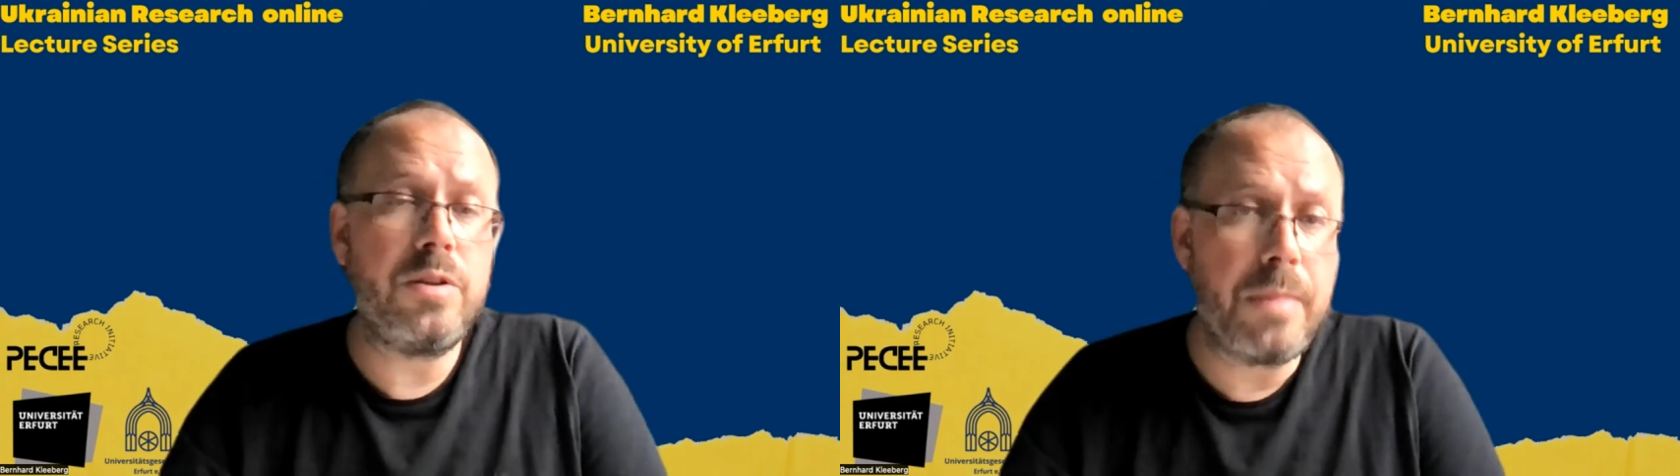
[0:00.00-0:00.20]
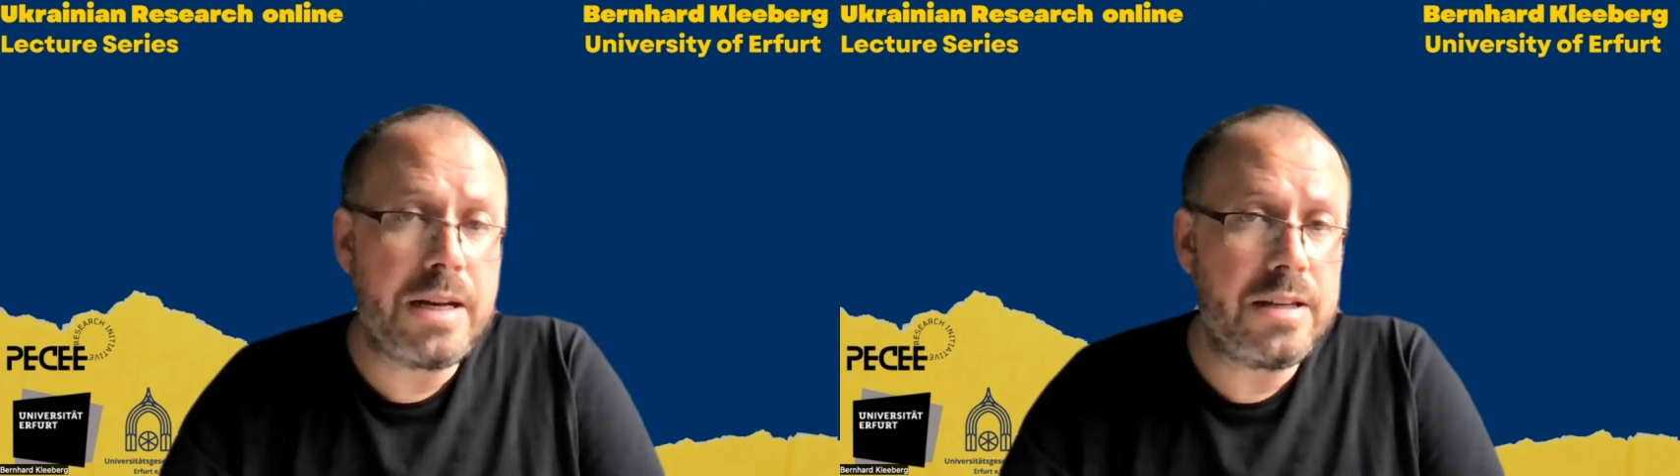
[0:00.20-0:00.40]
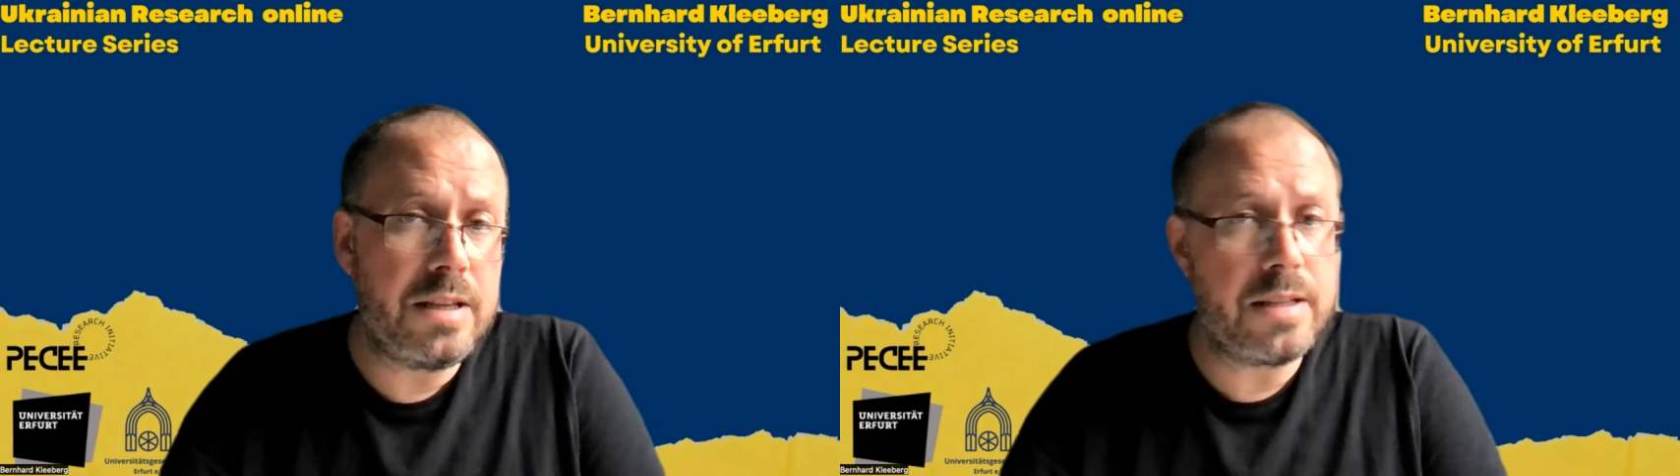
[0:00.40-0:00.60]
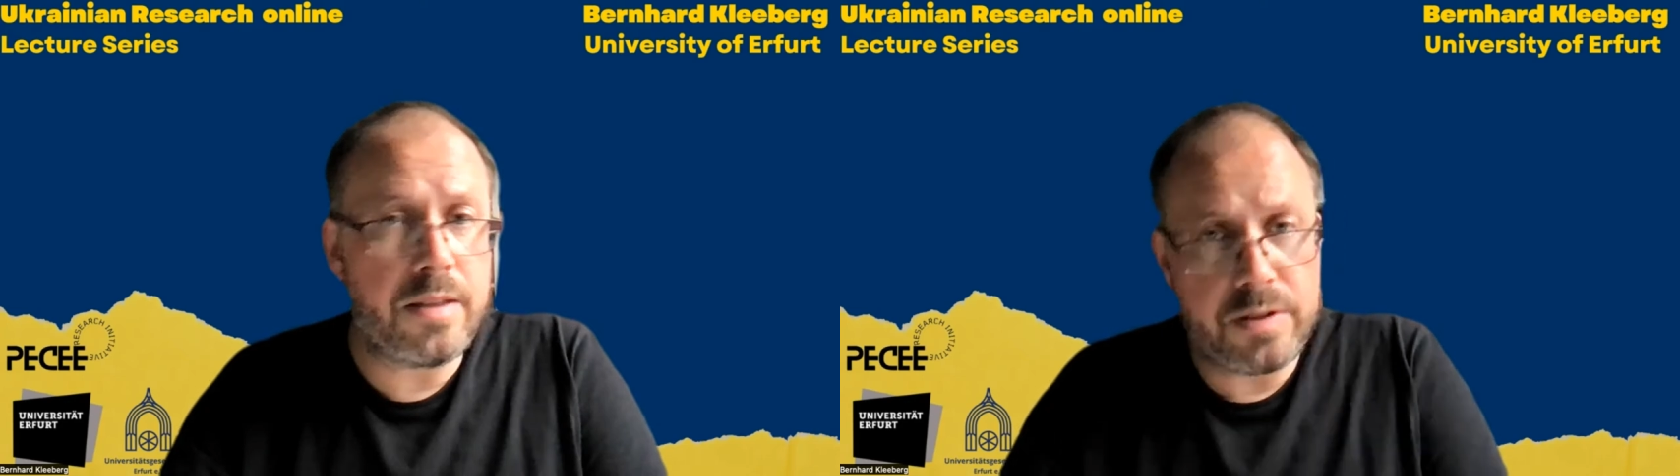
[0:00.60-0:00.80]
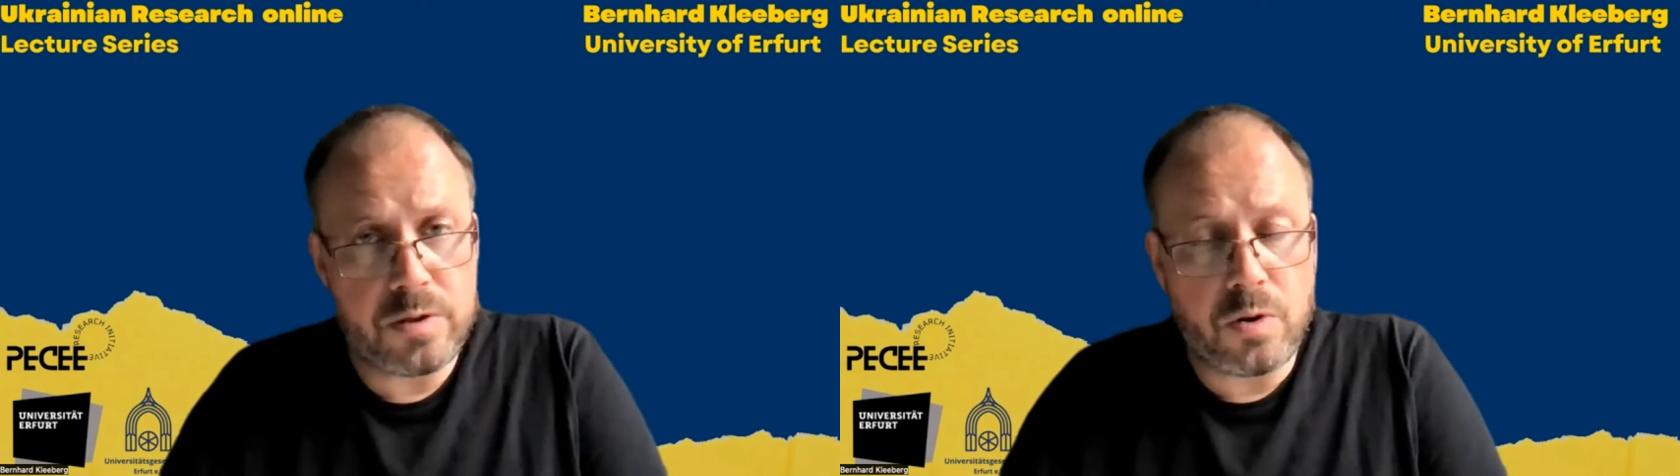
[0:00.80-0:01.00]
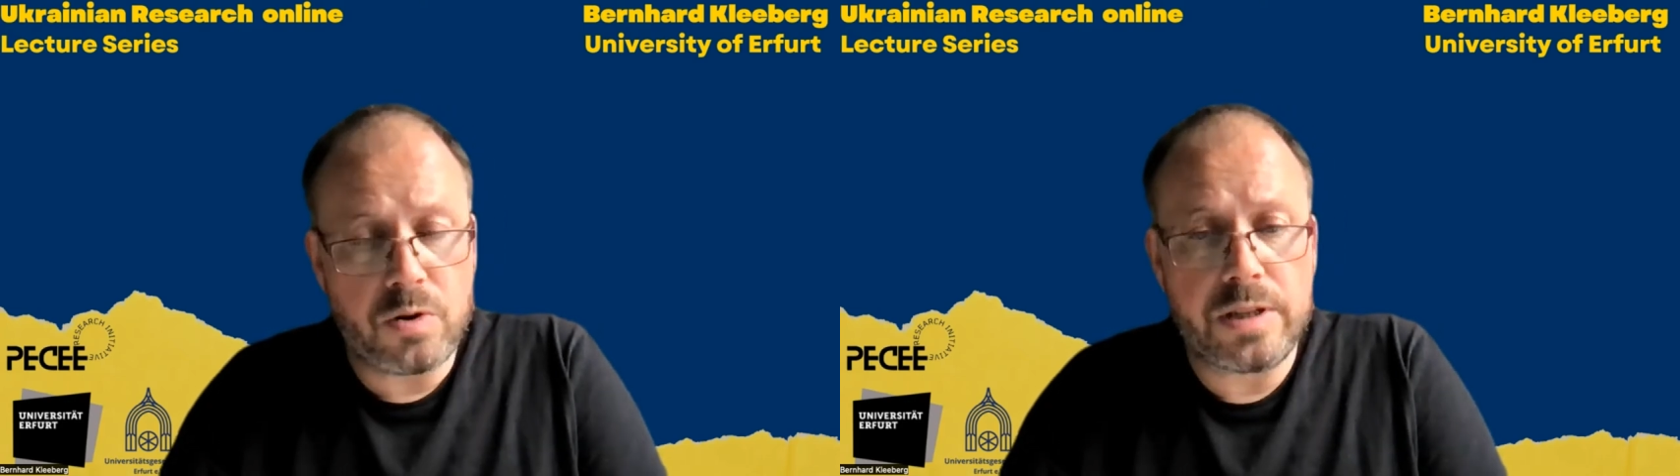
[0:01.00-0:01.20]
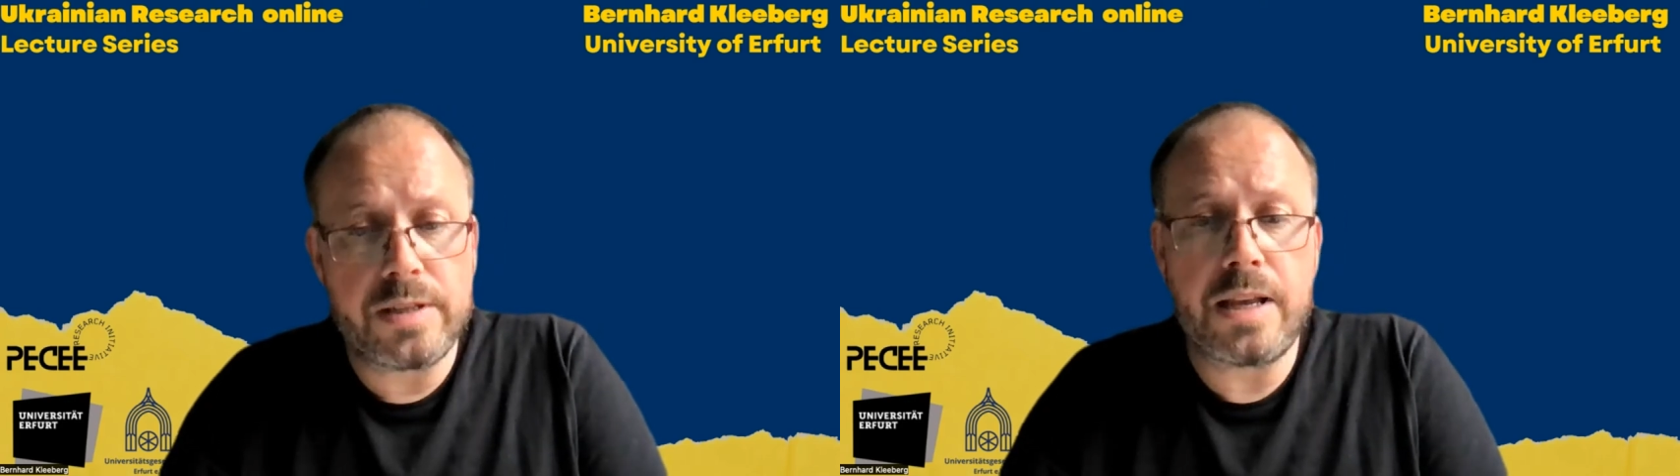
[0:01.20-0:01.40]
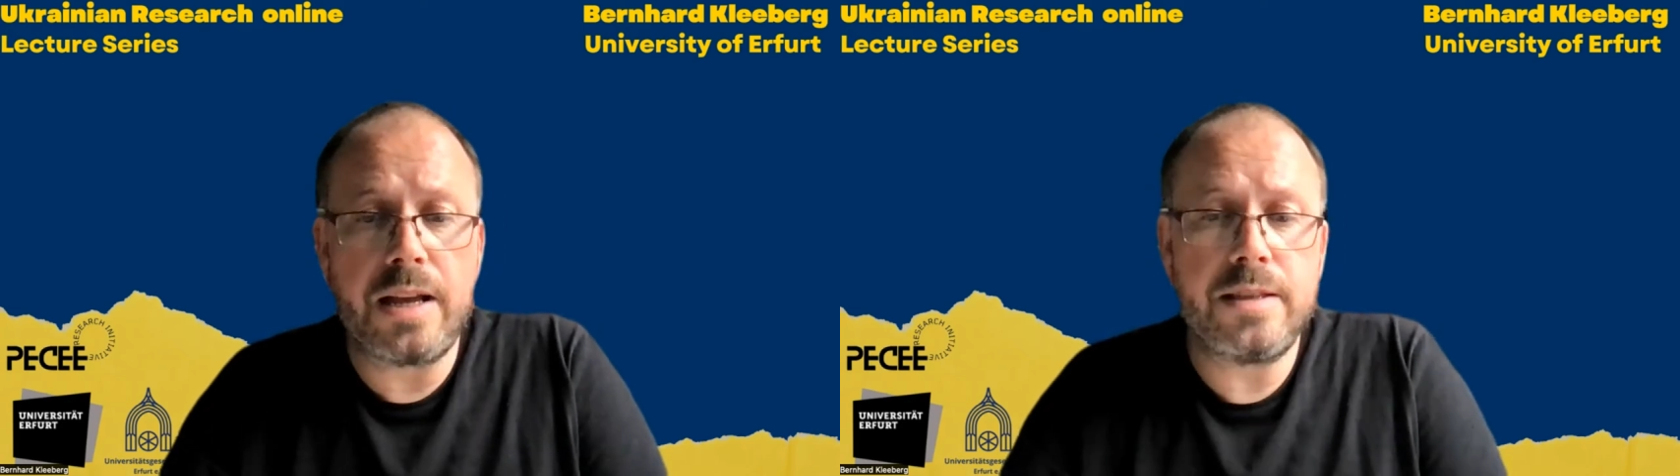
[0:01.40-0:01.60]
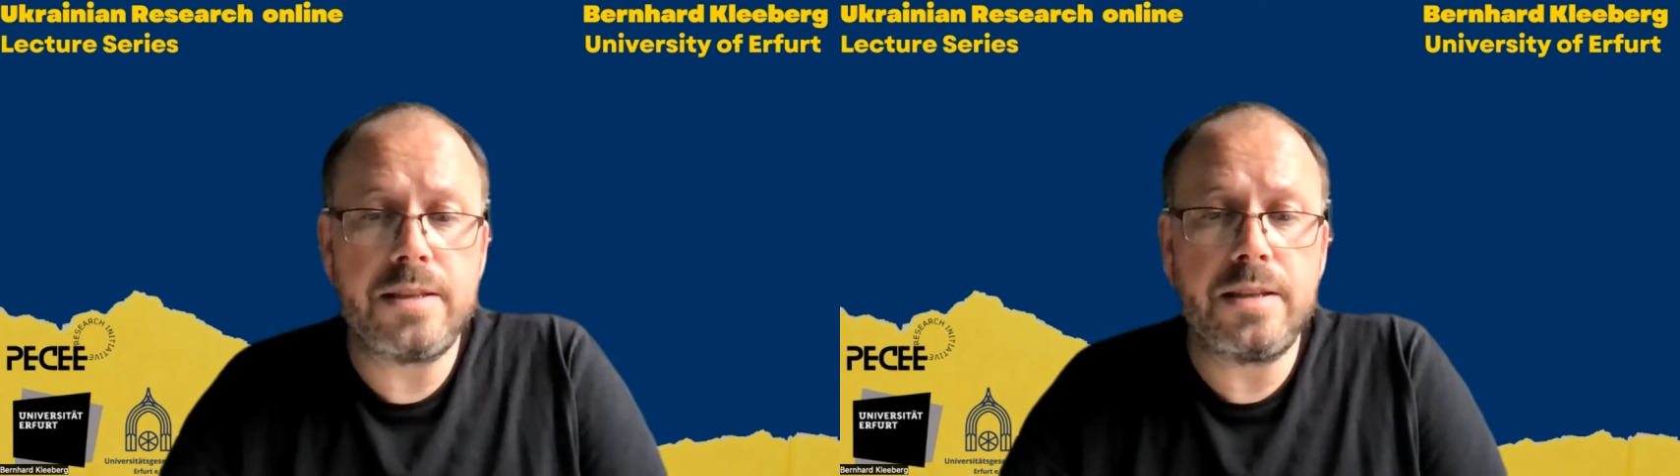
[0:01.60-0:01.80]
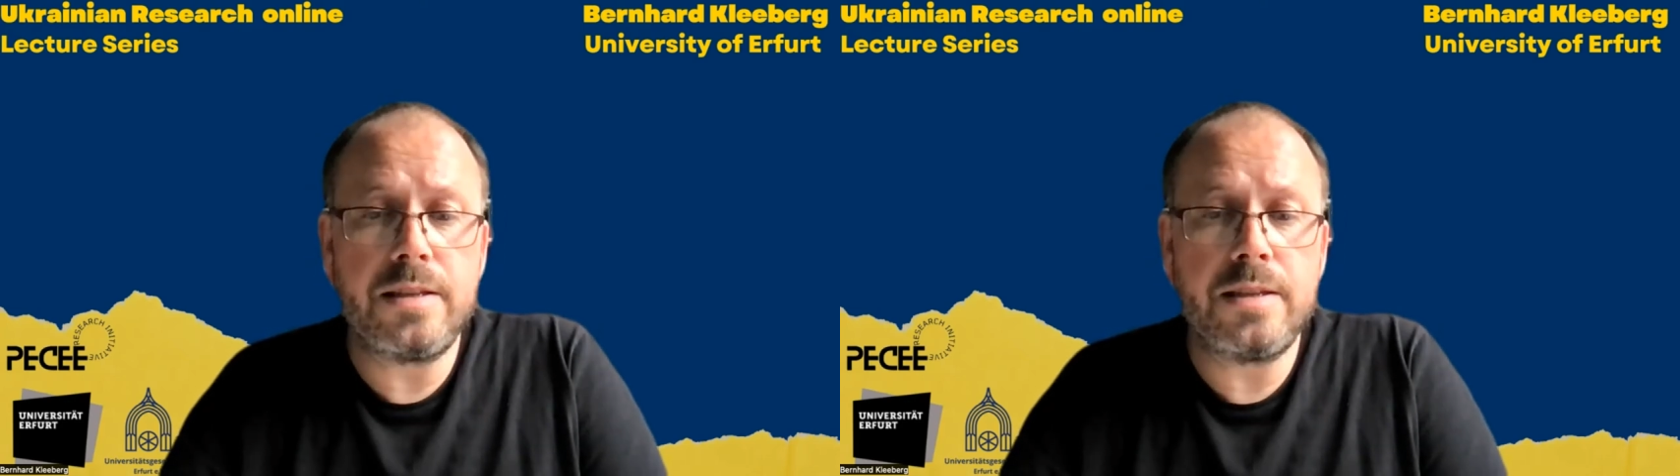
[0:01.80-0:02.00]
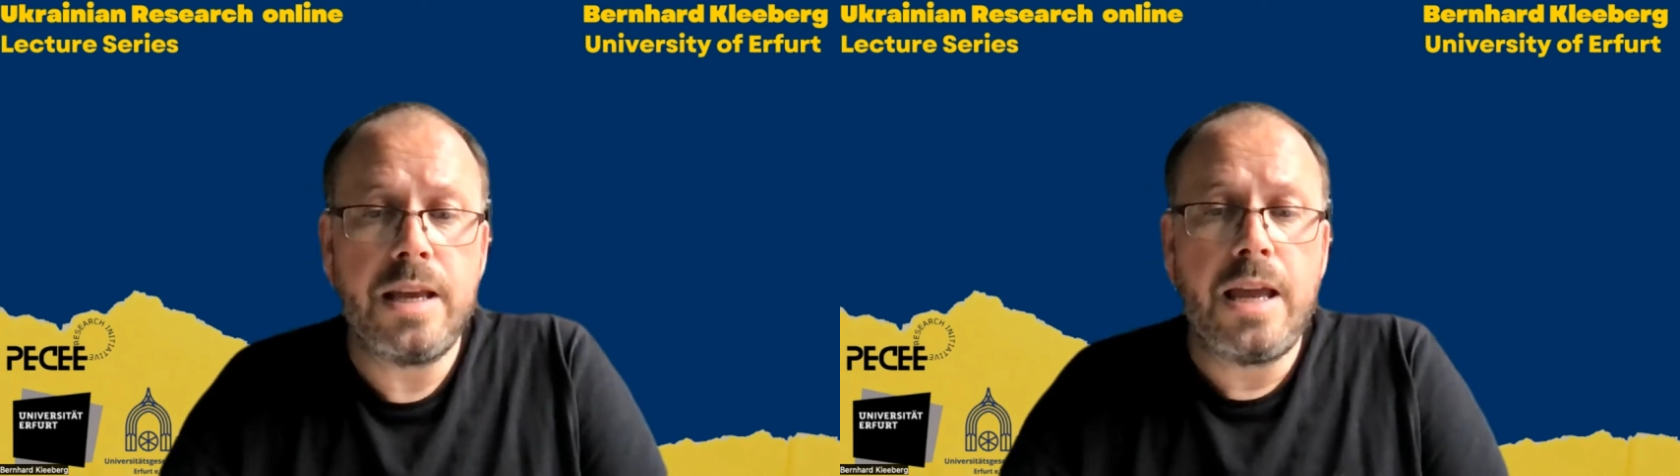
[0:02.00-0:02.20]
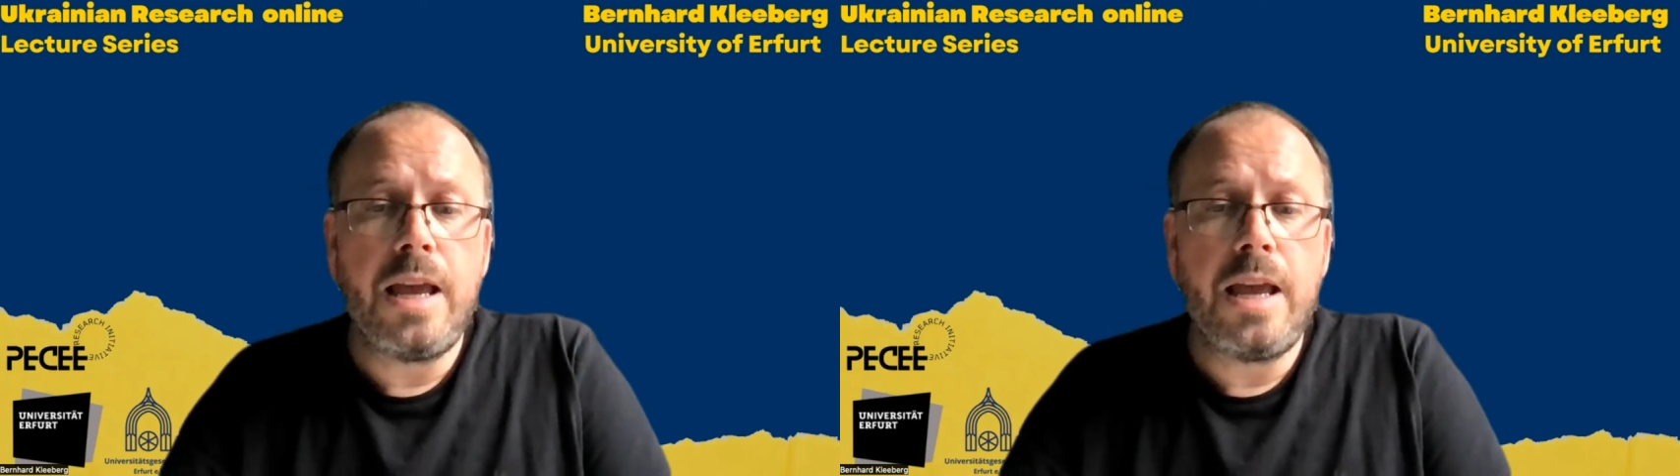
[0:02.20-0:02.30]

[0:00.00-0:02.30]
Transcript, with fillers: humanities and the social sciences,